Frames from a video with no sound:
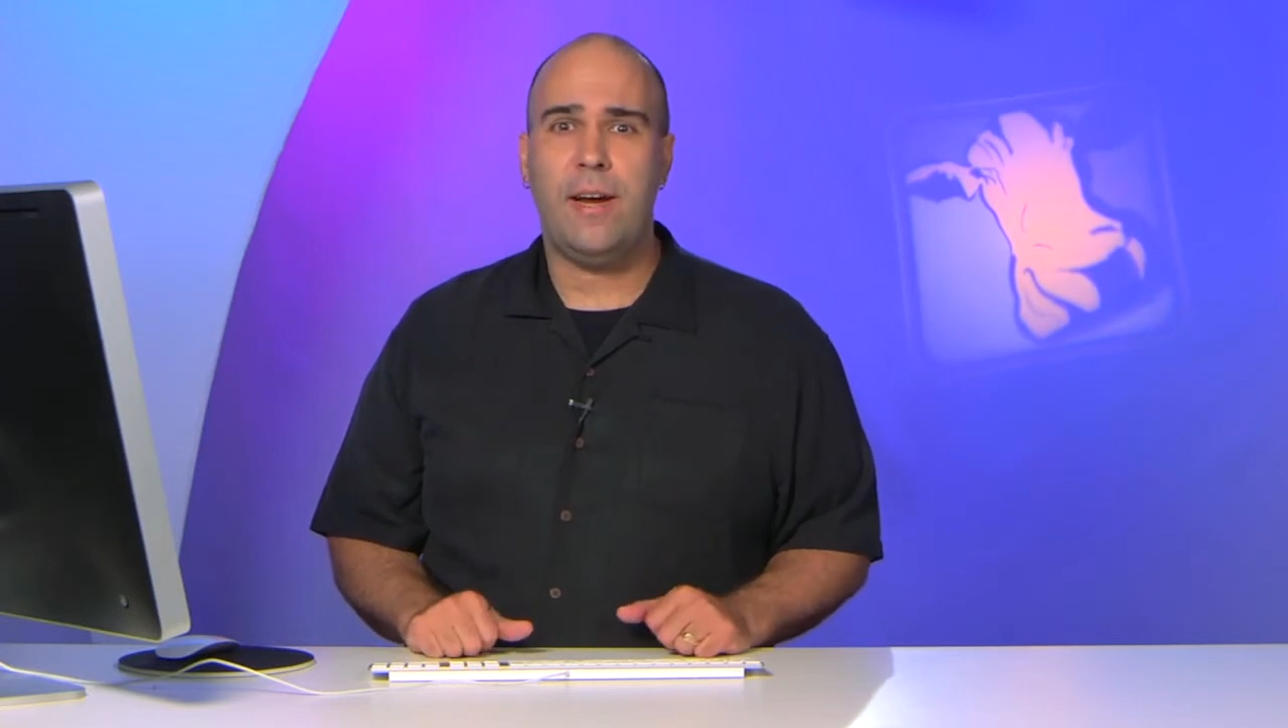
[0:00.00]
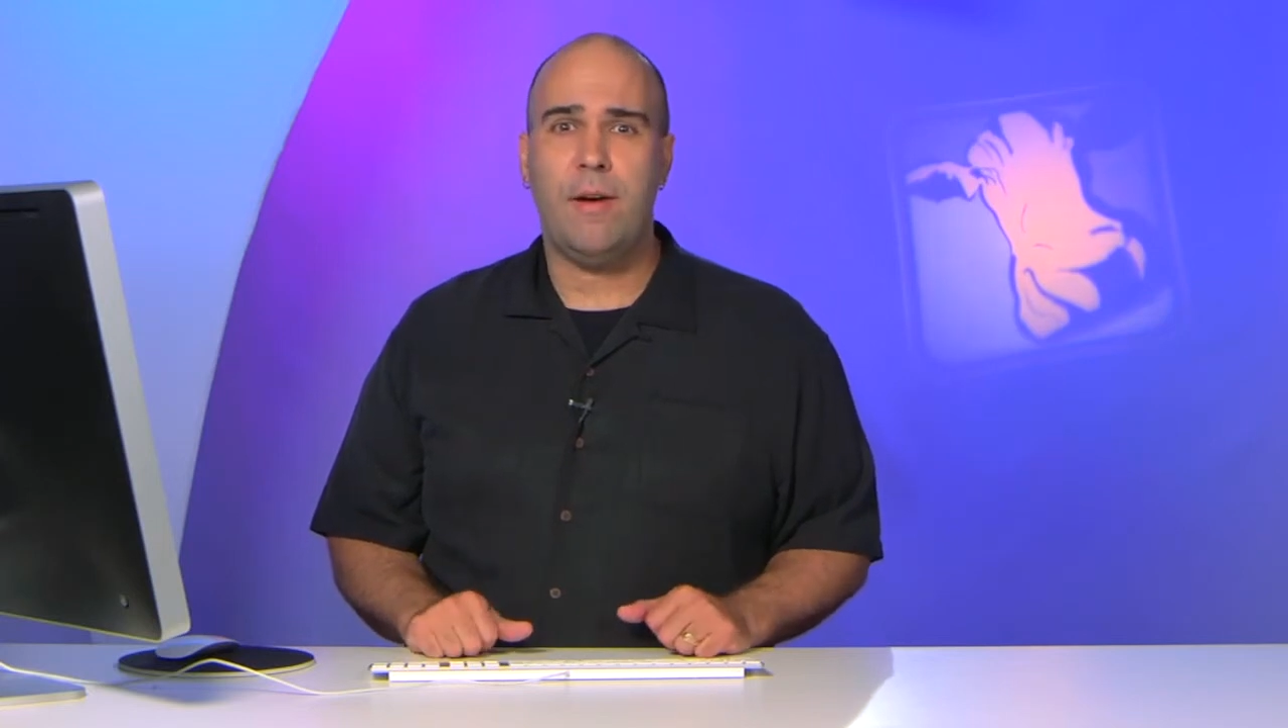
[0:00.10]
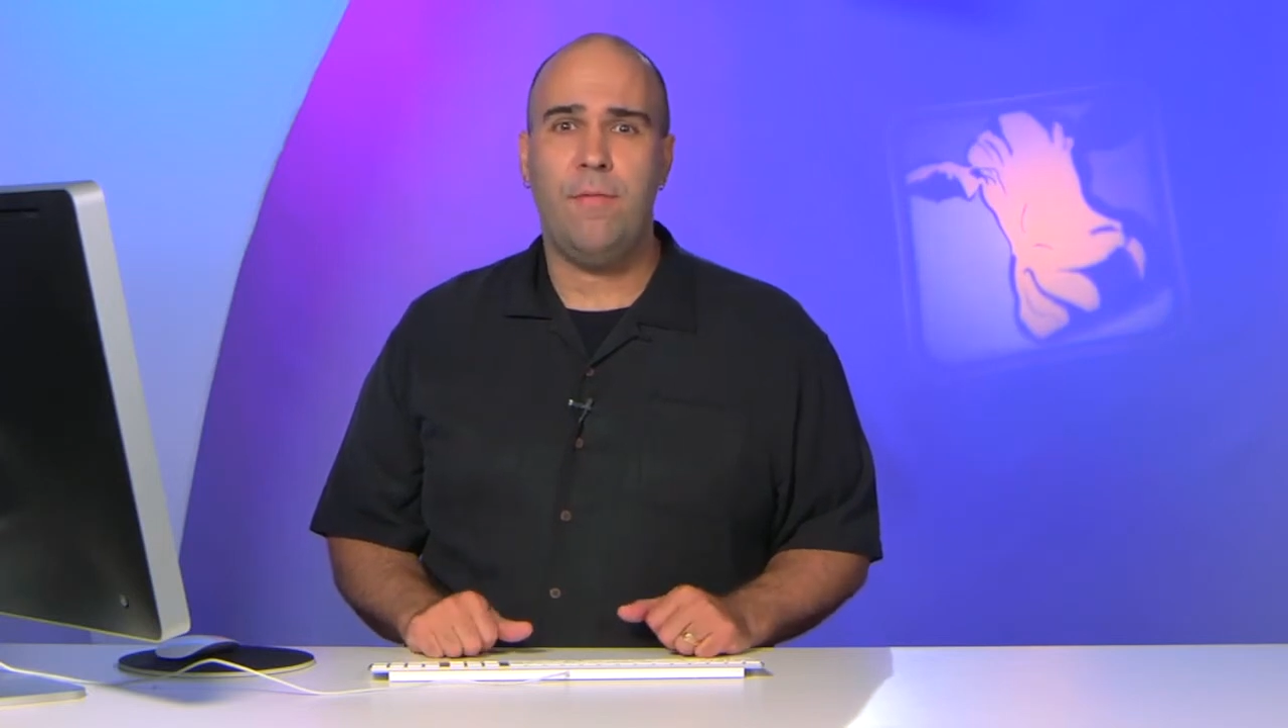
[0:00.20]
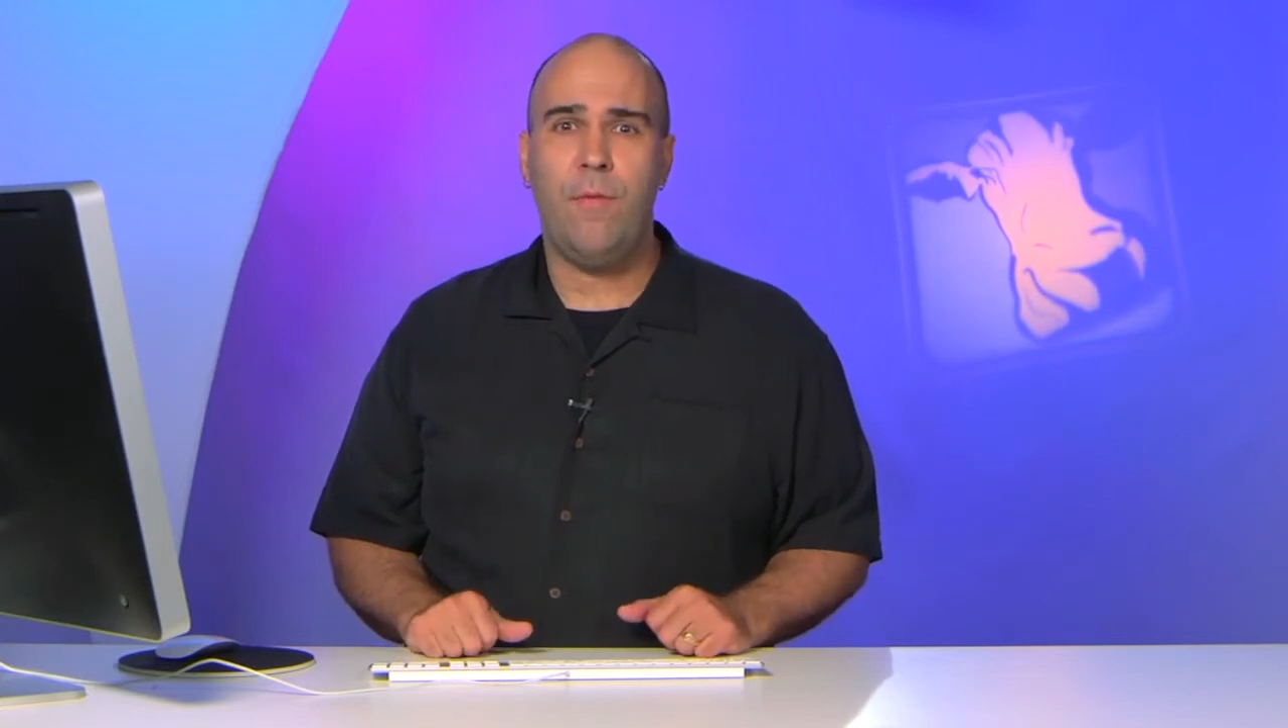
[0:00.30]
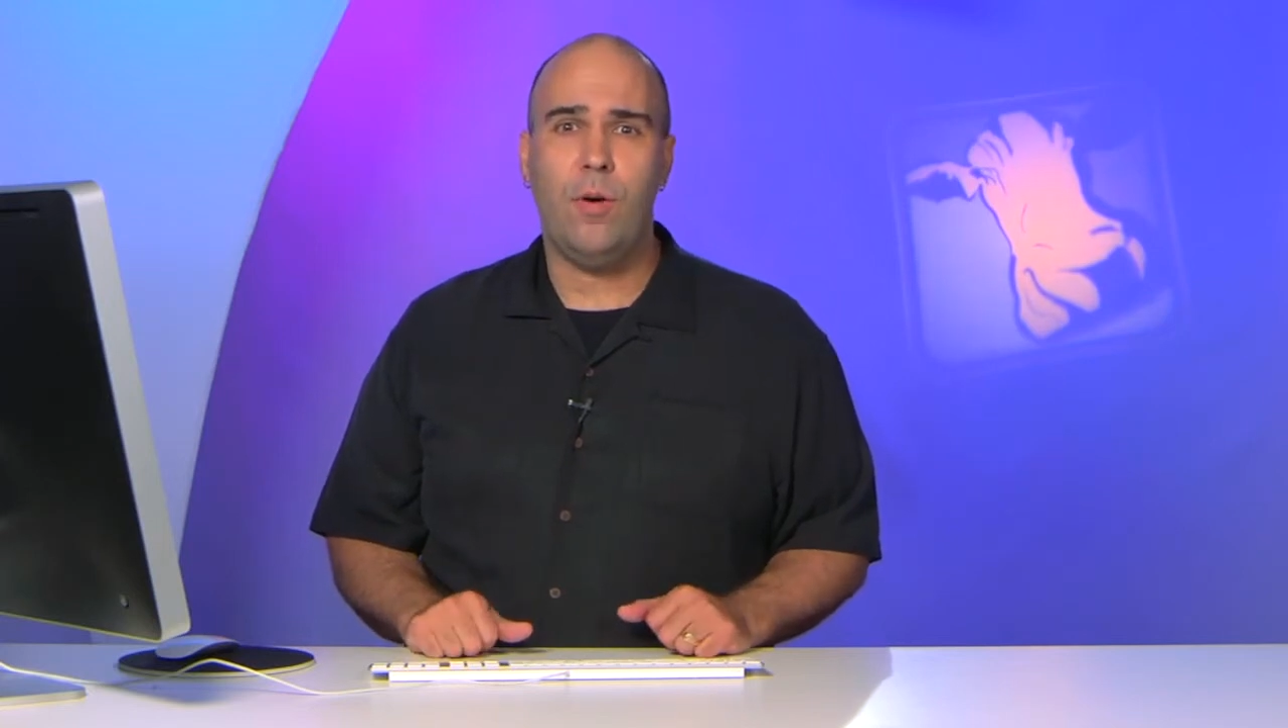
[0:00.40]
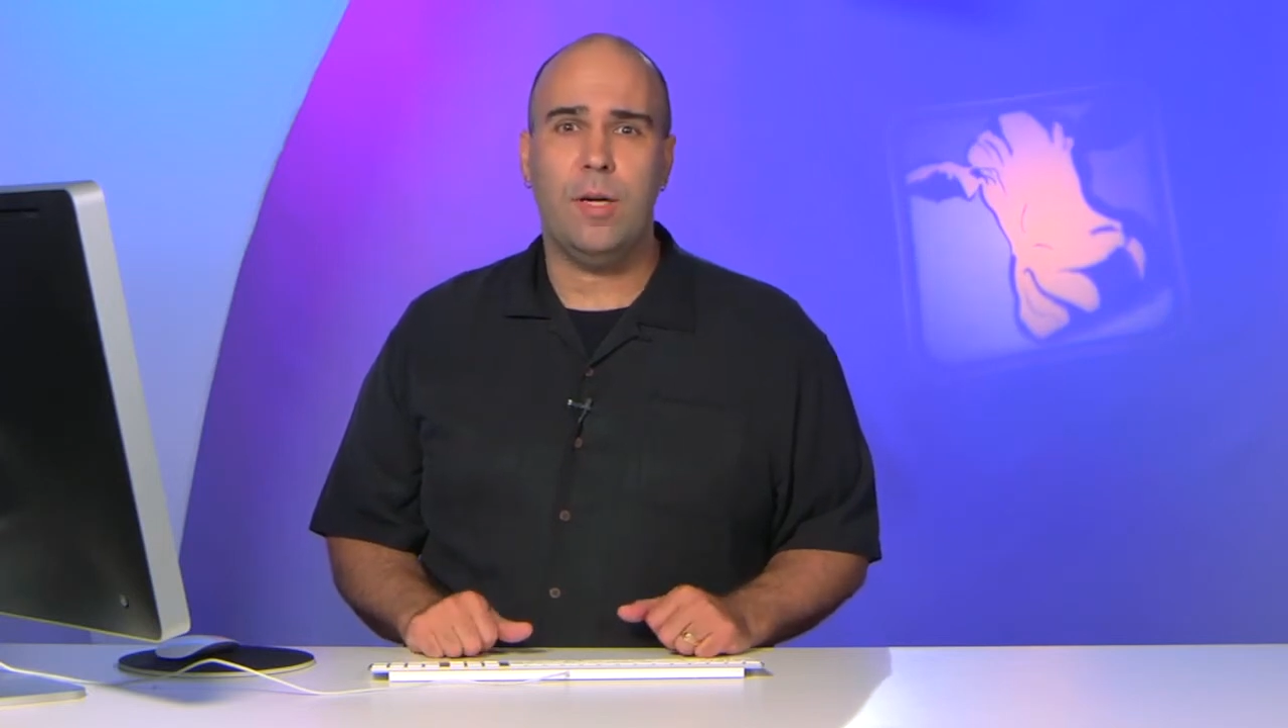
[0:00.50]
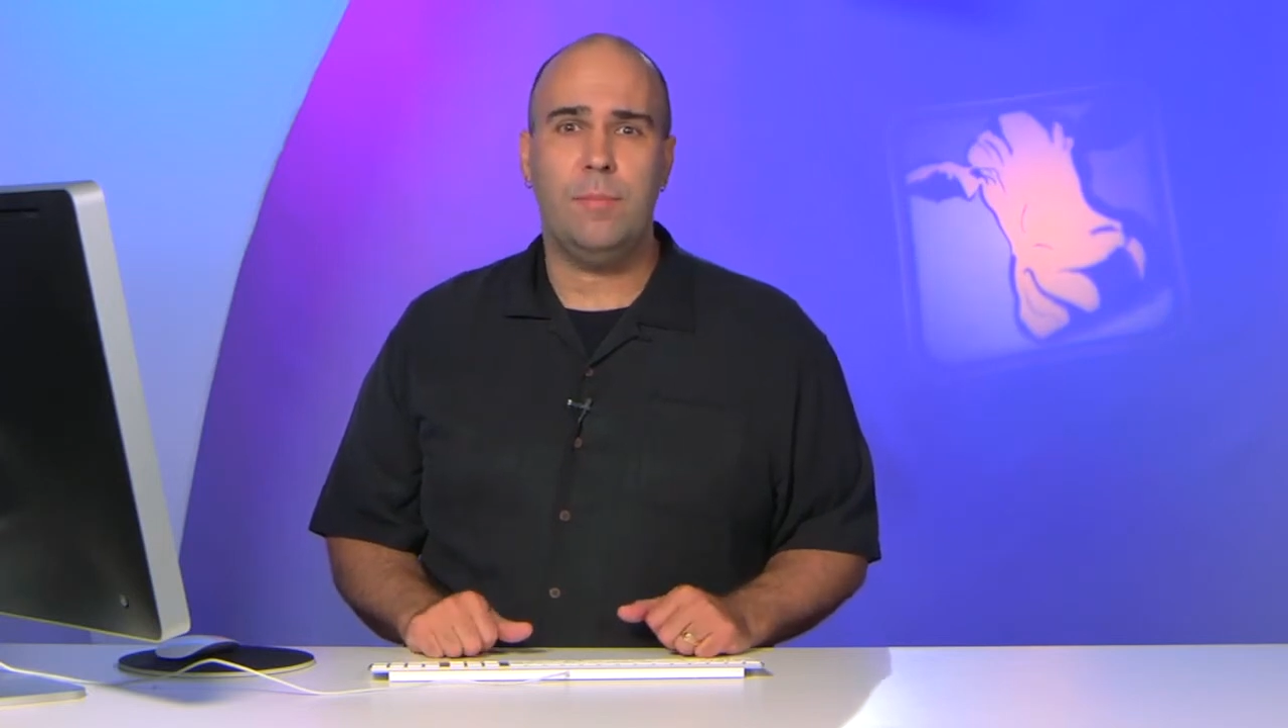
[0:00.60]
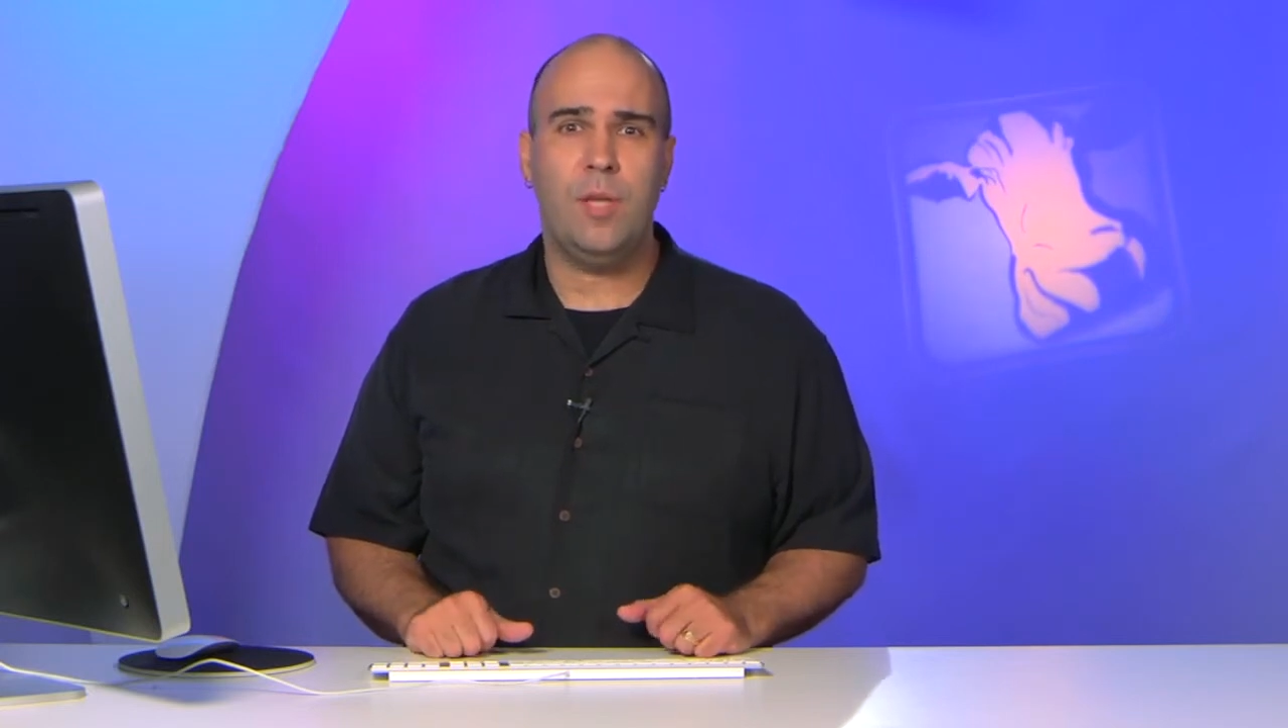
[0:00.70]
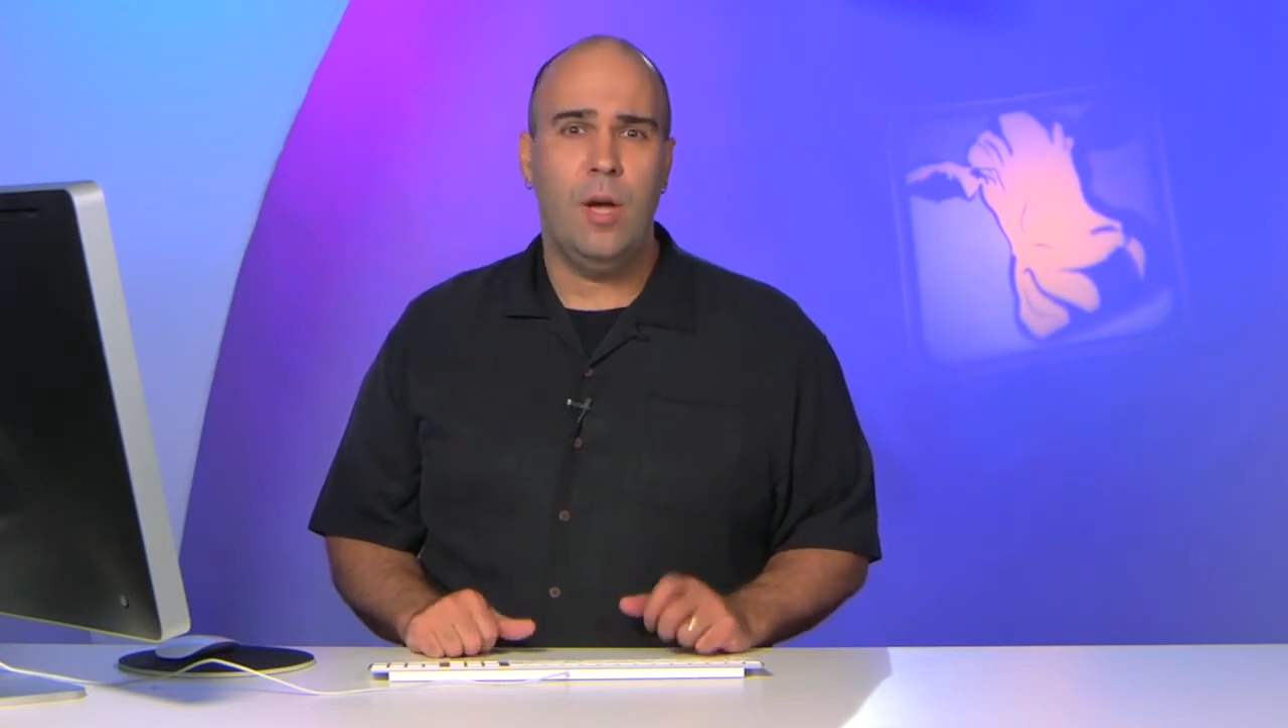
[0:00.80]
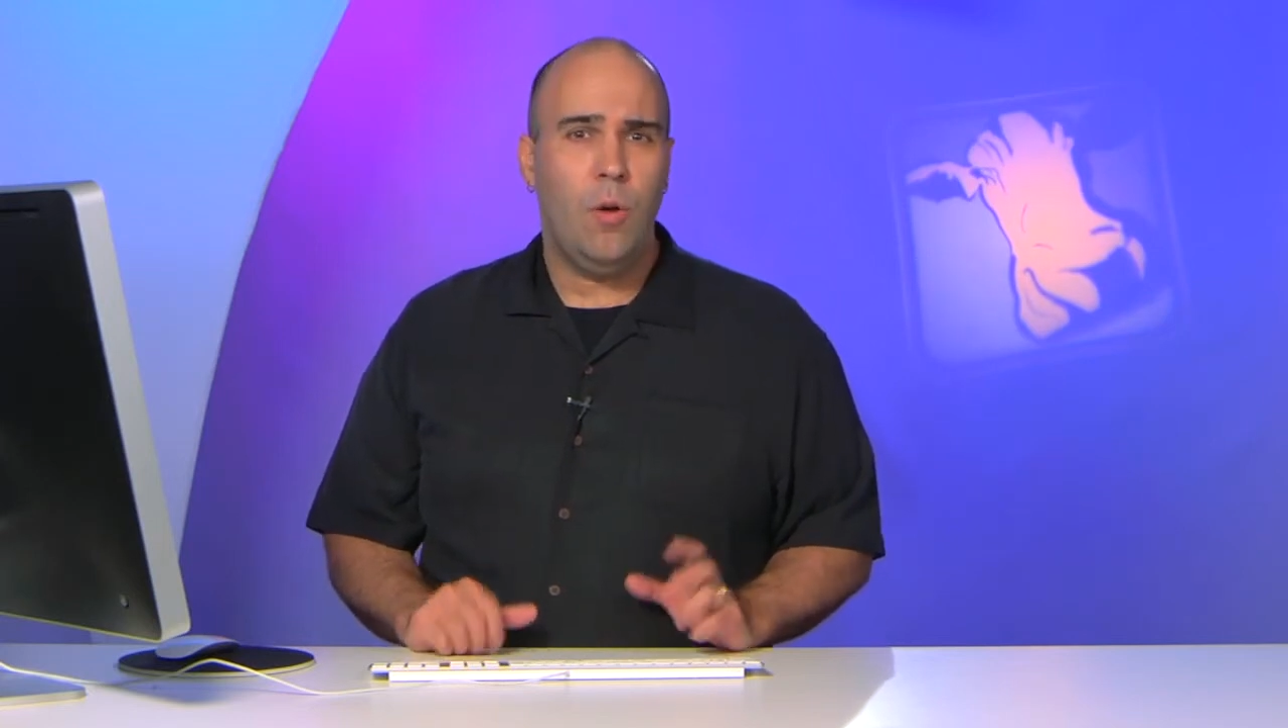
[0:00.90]
out our
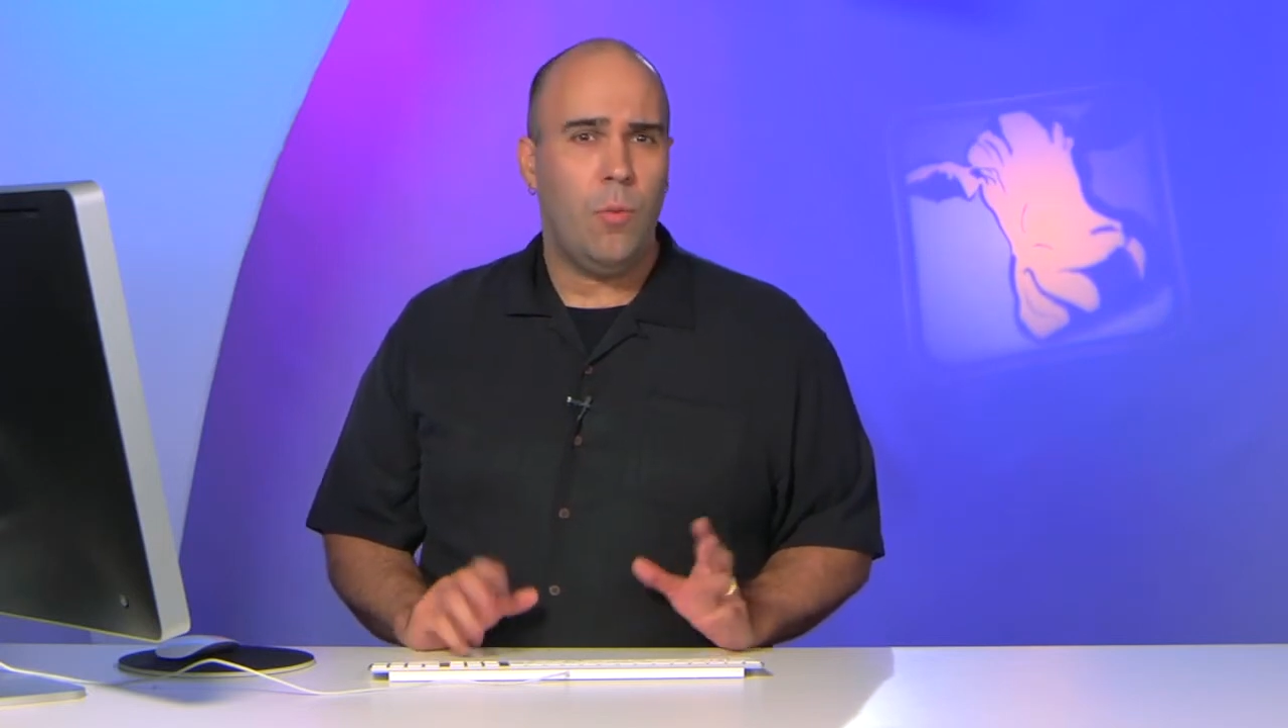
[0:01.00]
forums